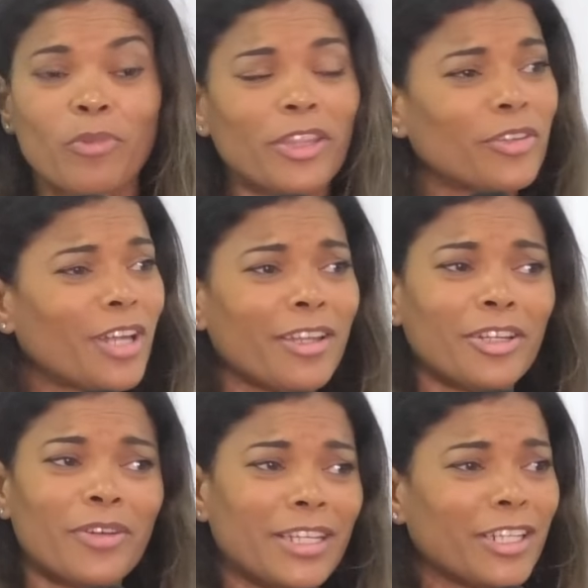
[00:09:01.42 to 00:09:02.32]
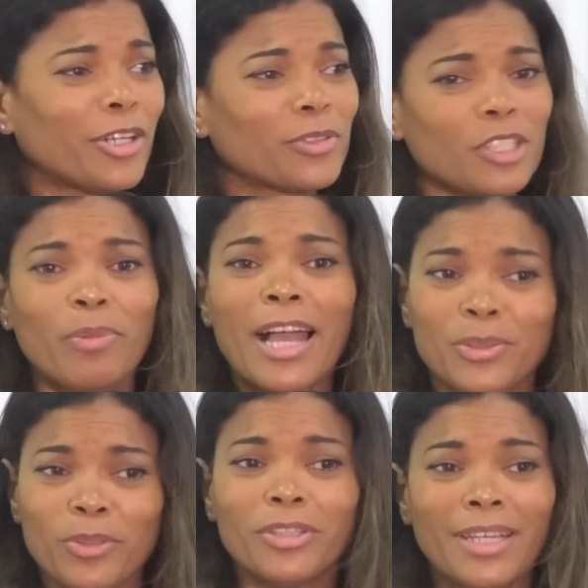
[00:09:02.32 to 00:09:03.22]
whether or not they're in and out of
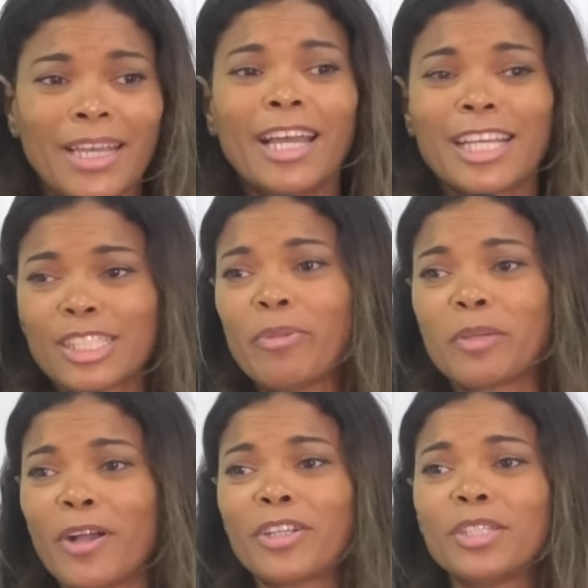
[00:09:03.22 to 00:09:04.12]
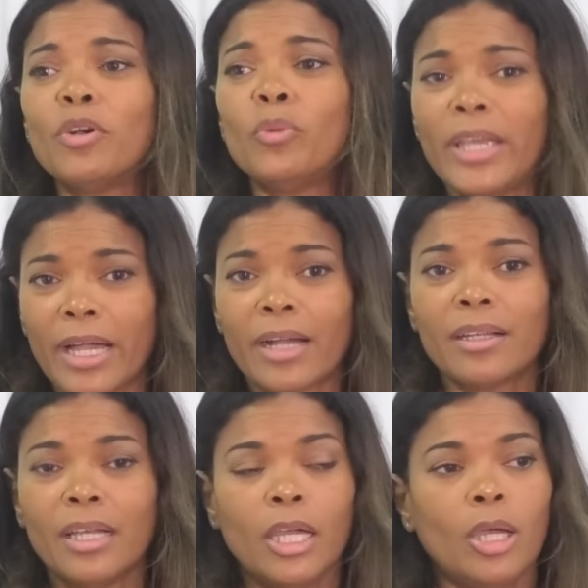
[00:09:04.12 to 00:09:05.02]
patois. That's a big part of who we
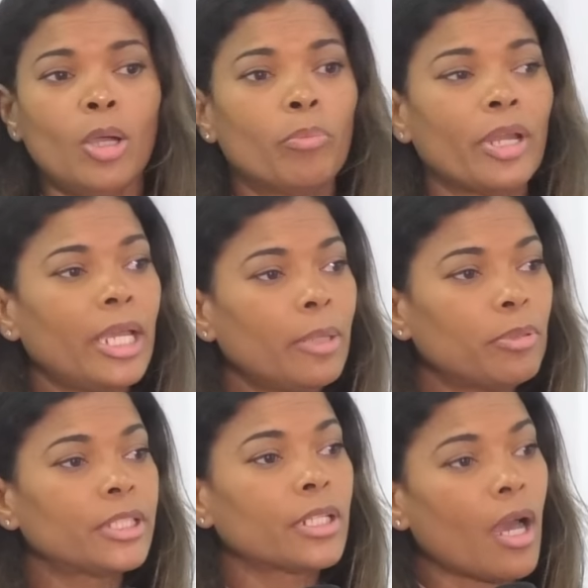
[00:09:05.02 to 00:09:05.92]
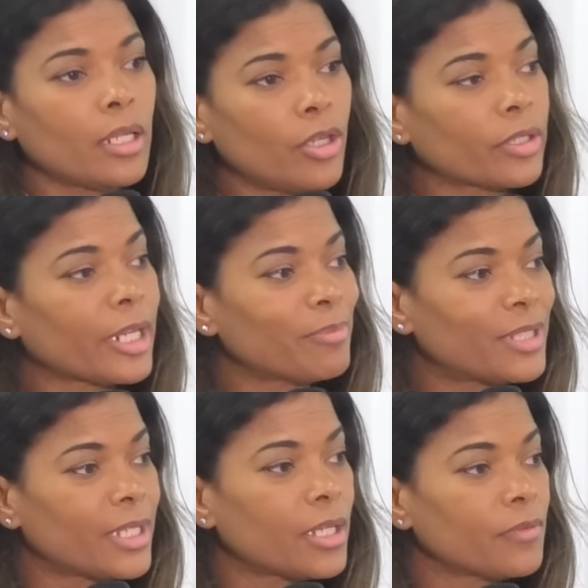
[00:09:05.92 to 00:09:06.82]
are, but able to conduct
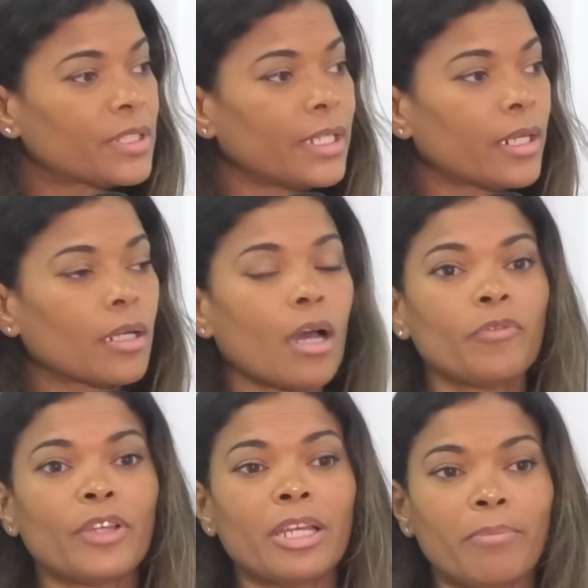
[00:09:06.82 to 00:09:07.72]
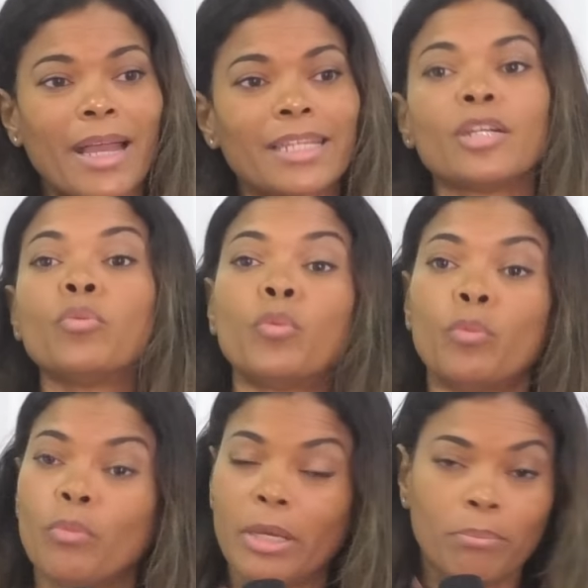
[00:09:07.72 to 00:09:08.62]
themselves in a confident
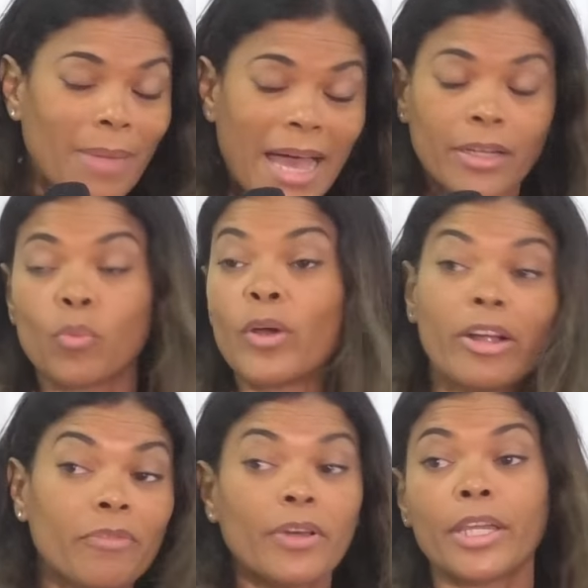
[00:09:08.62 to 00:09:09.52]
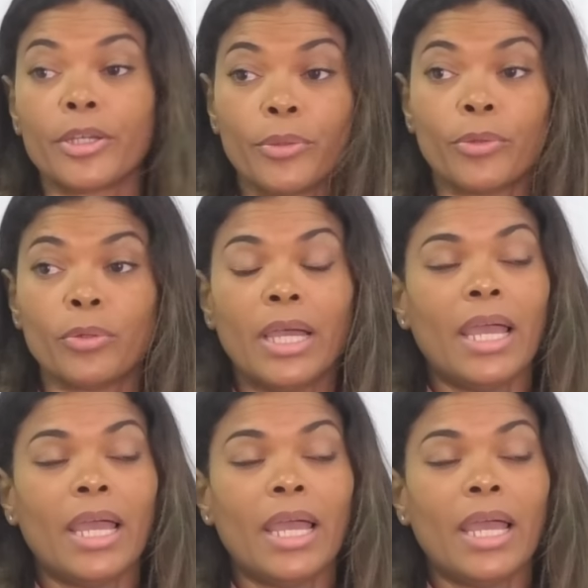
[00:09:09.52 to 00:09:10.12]
manner wherever they go.